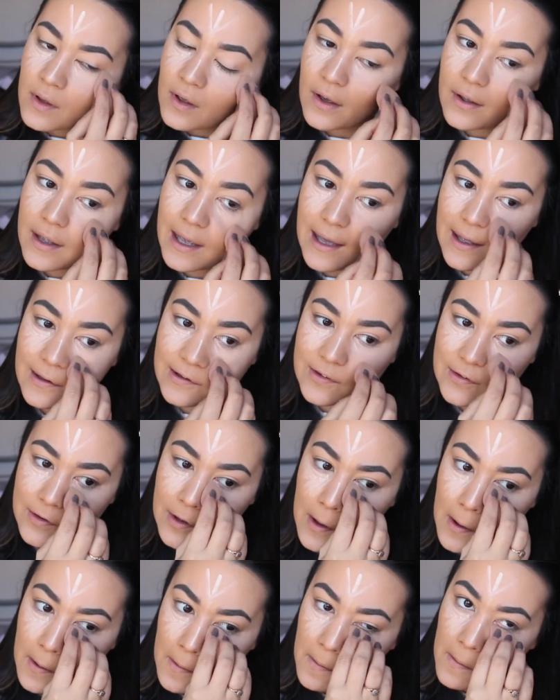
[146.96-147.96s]
Okay,
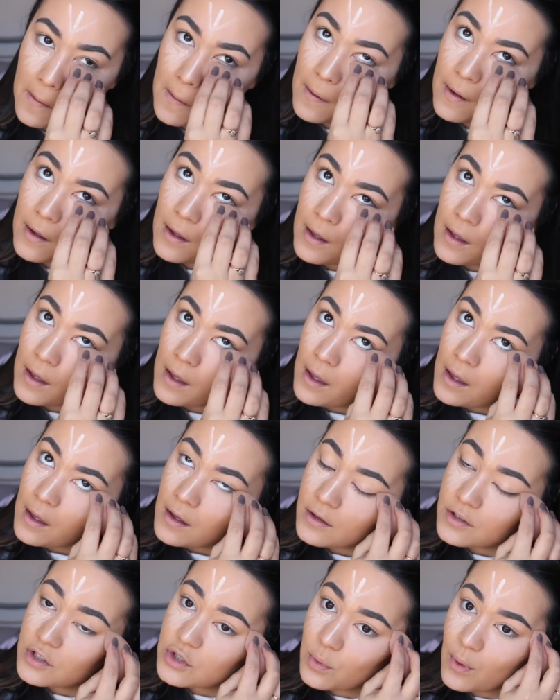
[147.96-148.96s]
so,
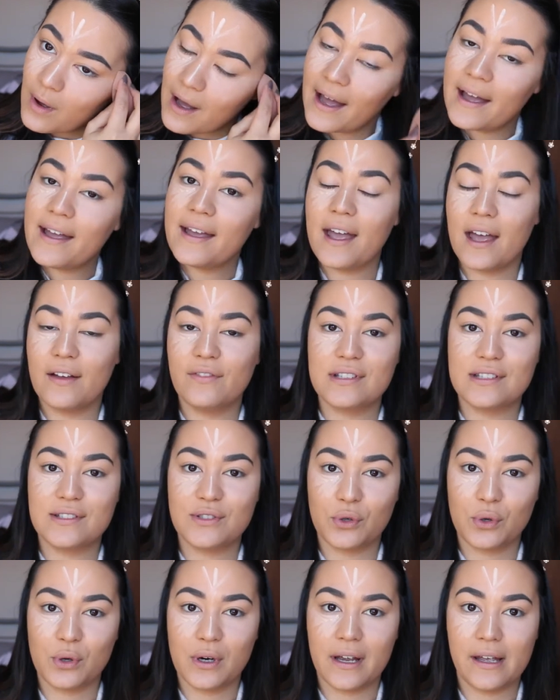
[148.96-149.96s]
do I have a
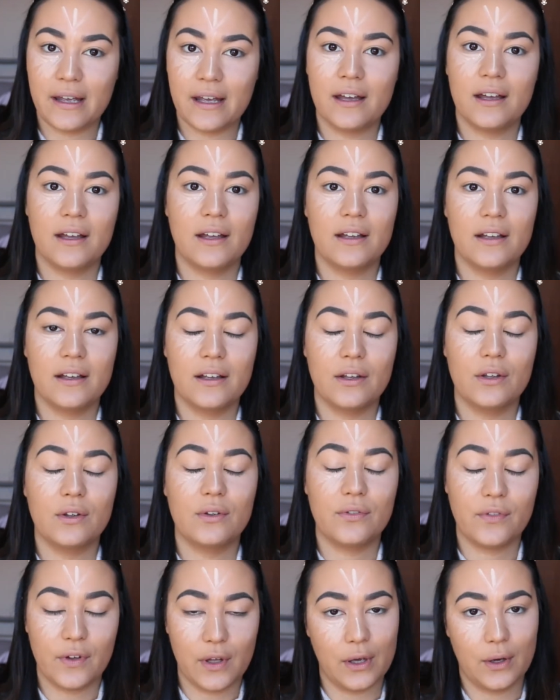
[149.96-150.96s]
story
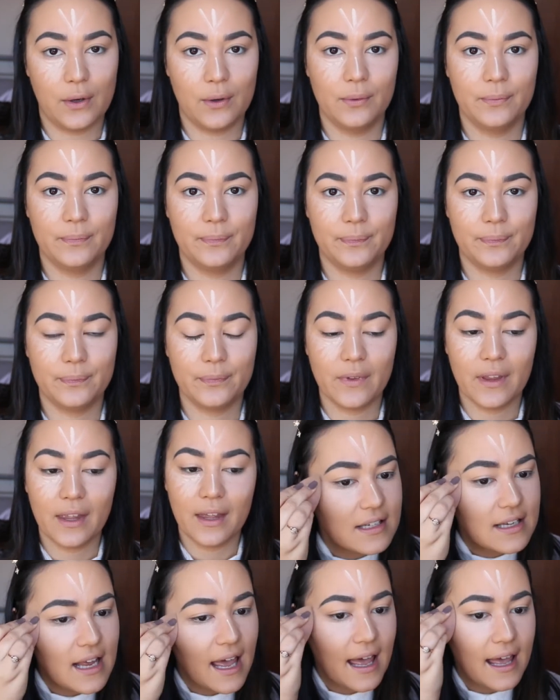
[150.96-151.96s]
for you?
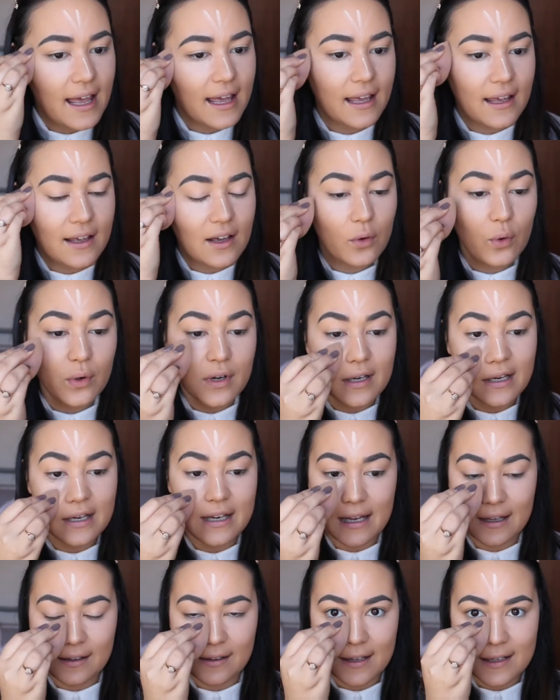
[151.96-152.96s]
I ordered a
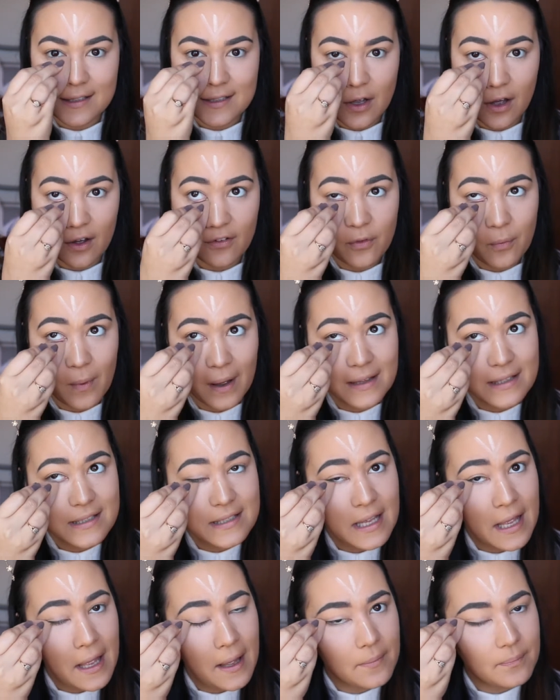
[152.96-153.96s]
necklace off
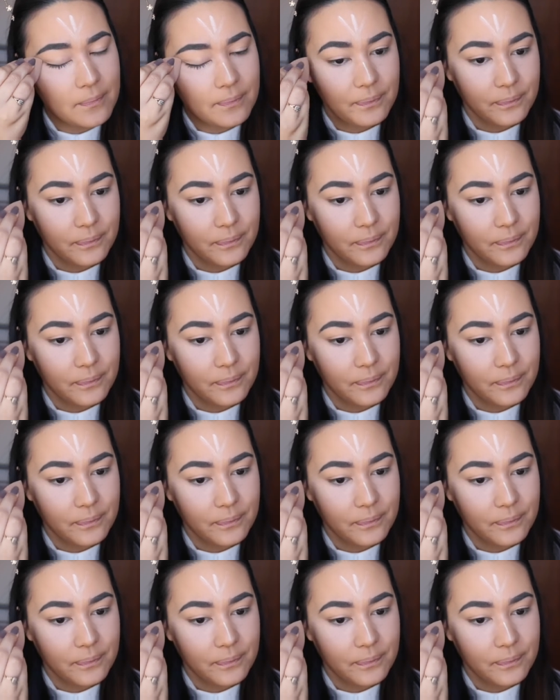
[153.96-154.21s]
Sunswept.